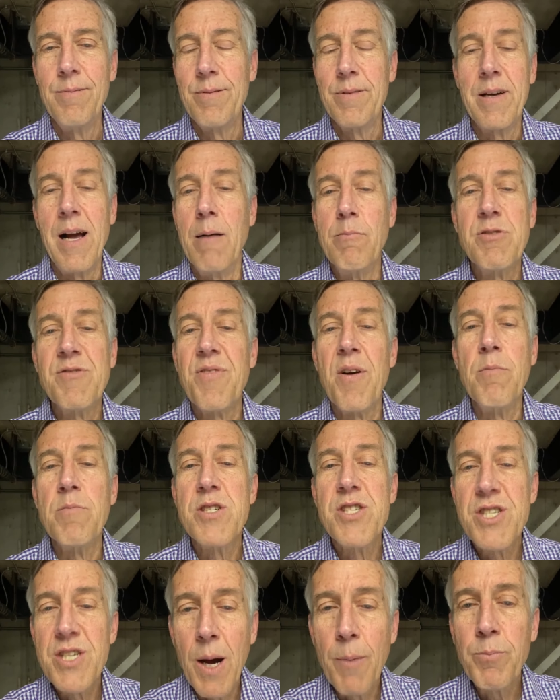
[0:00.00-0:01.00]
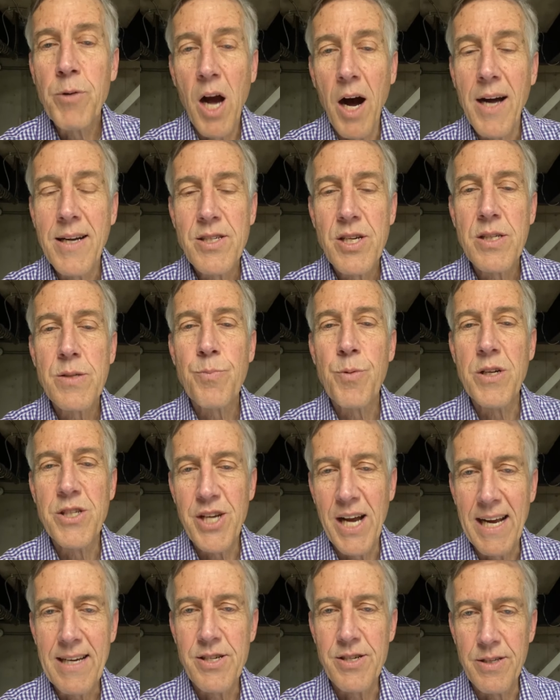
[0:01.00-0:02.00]
comes from subconscious
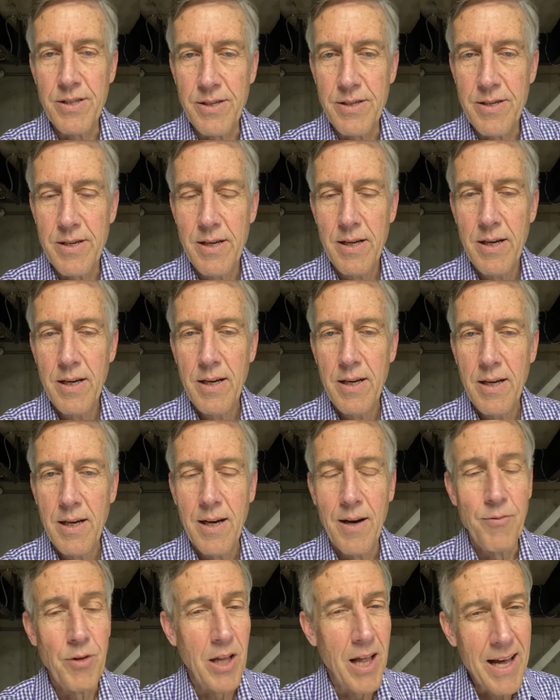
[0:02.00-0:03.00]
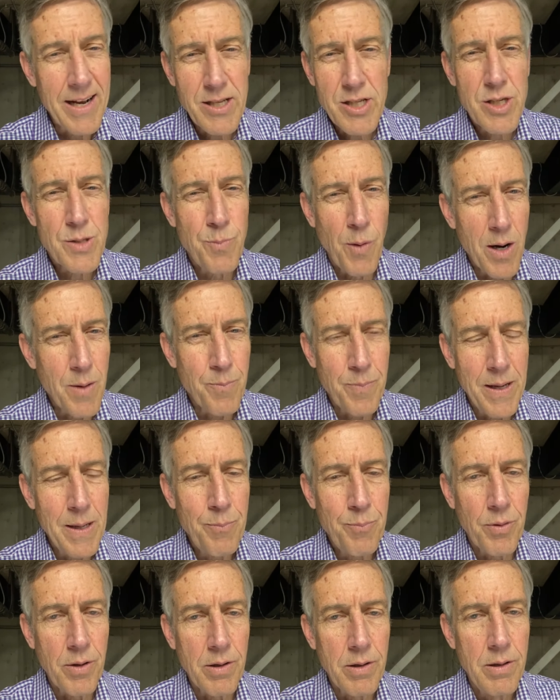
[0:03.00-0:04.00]
projections of a lot of smart
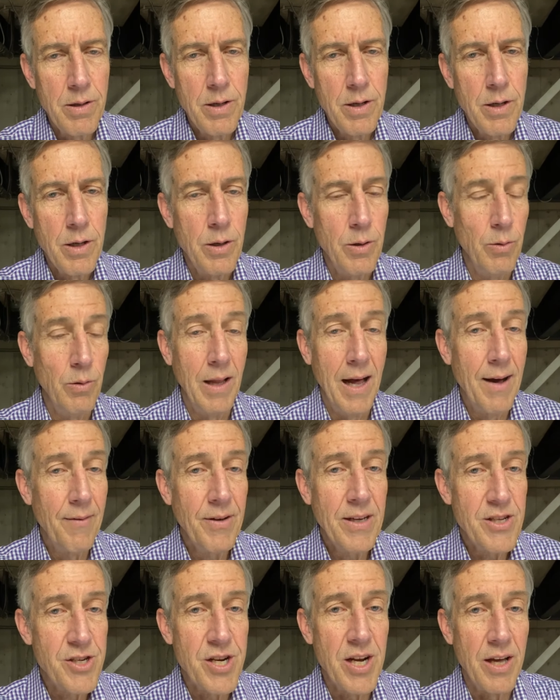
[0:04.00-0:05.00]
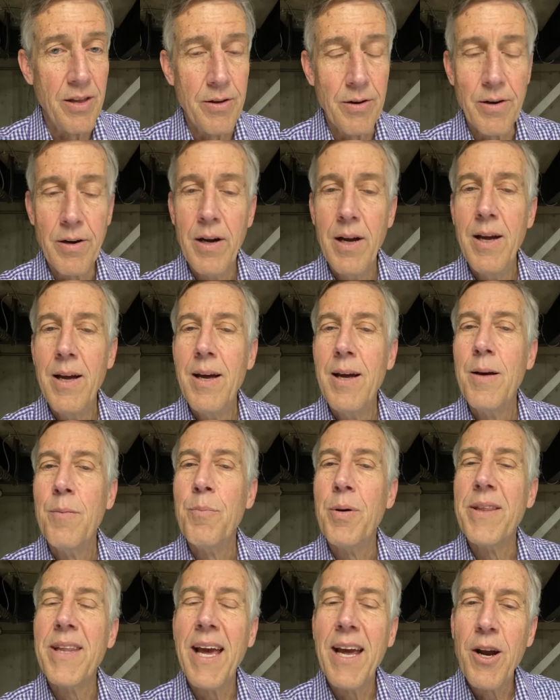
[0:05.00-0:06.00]
people who love each other,
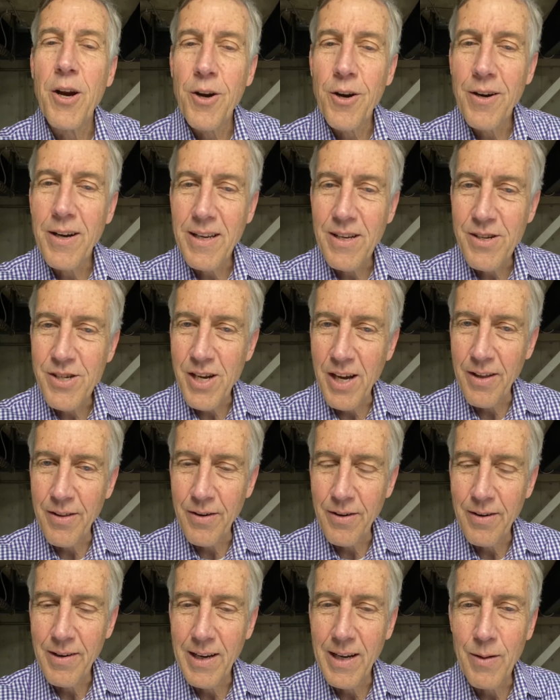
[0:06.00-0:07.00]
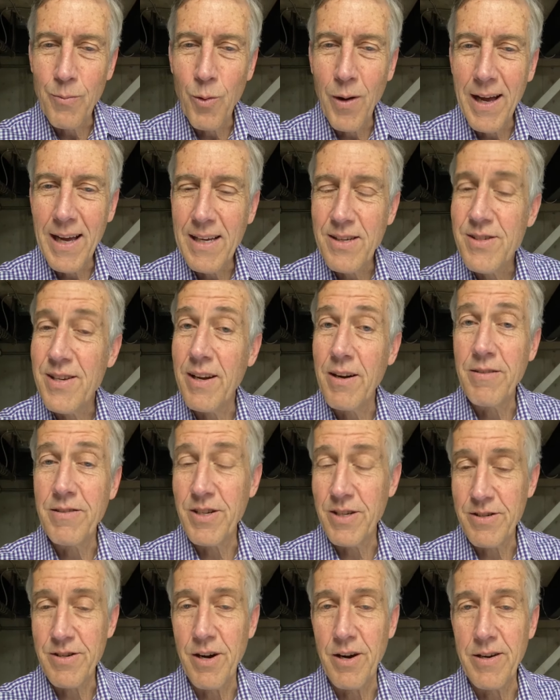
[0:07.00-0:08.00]
but they hurt each other in ways that are
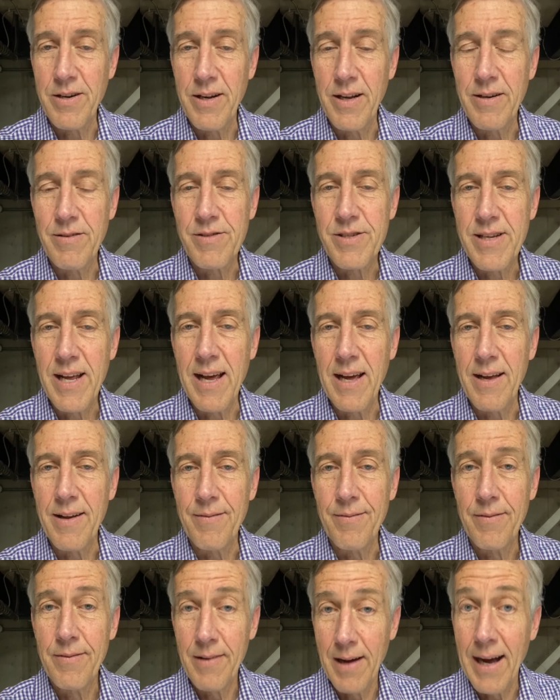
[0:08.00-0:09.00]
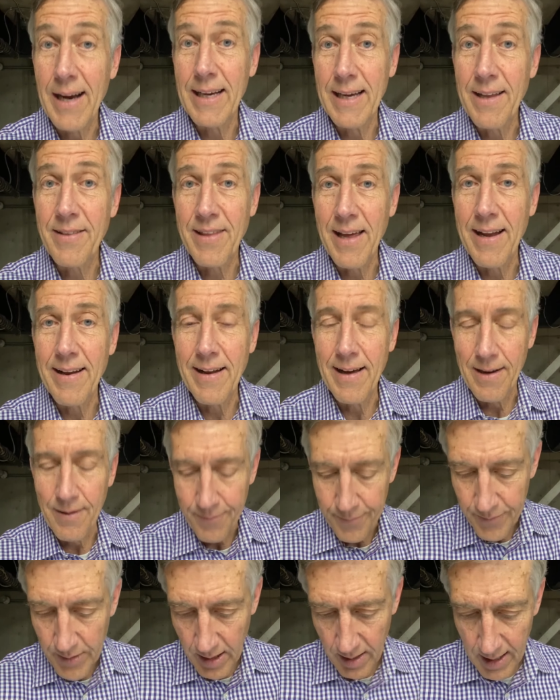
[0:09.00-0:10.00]
just hard to understand. I get that now.
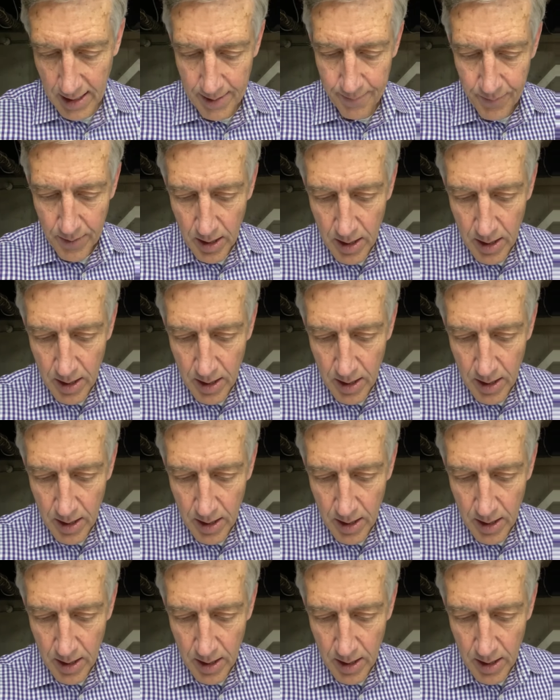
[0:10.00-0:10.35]
All right.